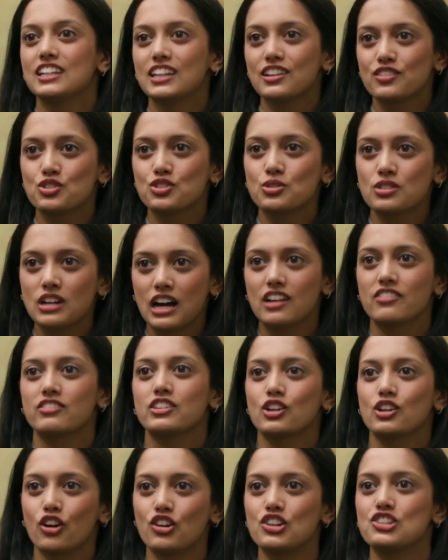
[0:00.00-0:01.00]
gives you kind of
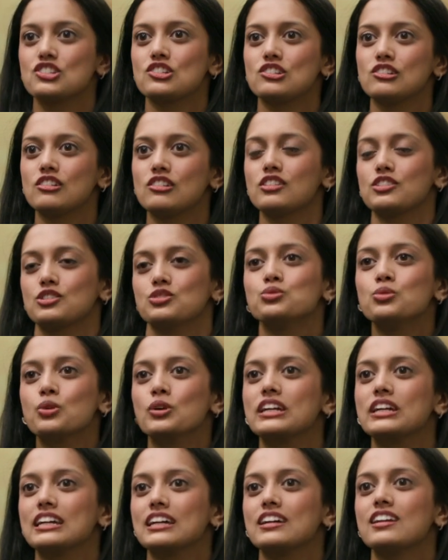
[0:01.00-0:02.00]
the arsenal, the
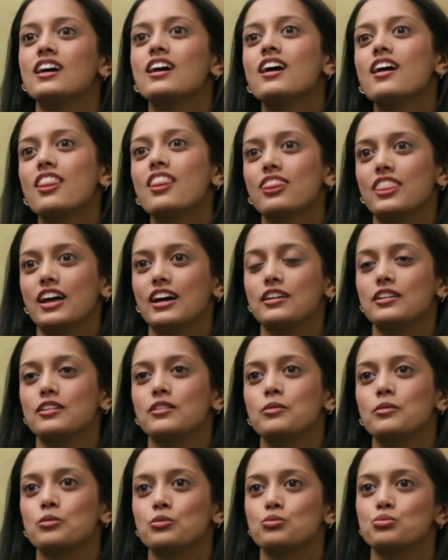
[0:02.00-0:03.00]
toolkit that
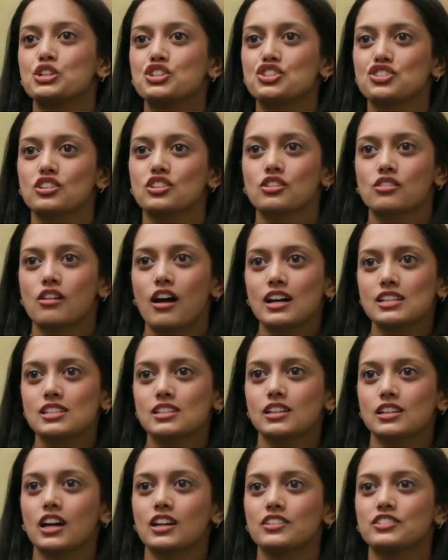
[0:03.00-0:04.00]
reaches across
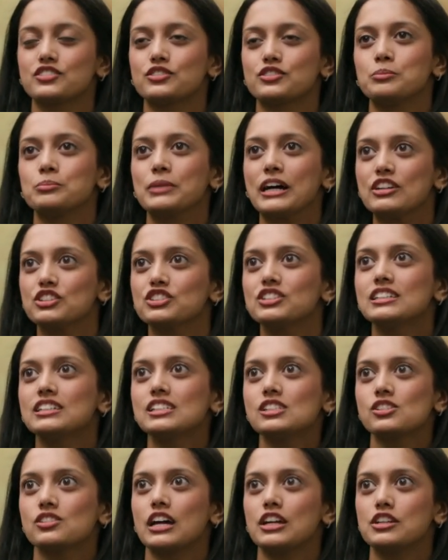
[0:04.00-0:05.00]
a lot of different
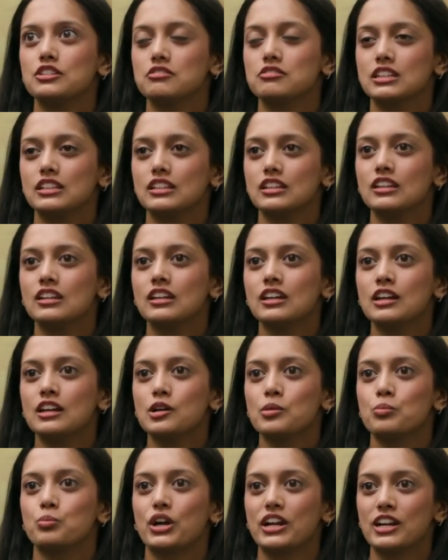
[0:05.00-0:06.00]
boundaries so that you can
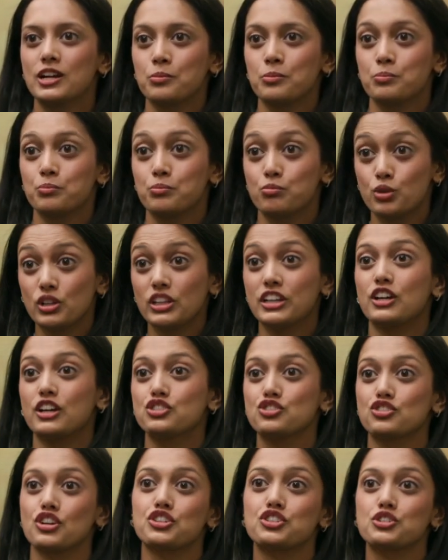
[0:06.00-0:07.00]
break a really
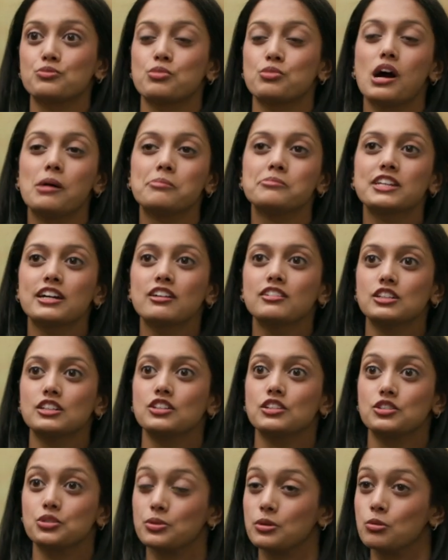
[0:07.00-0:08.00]
unstructured problem down
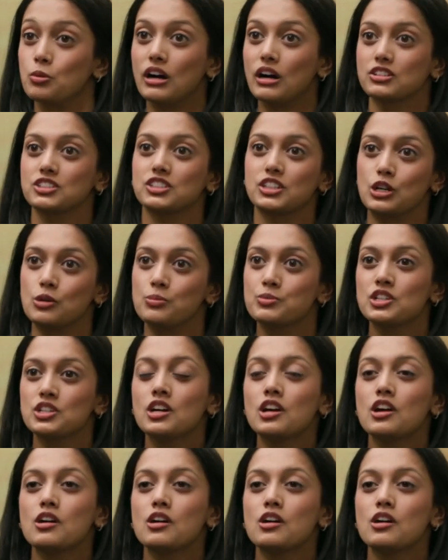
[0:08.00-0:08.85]
into a well-scoped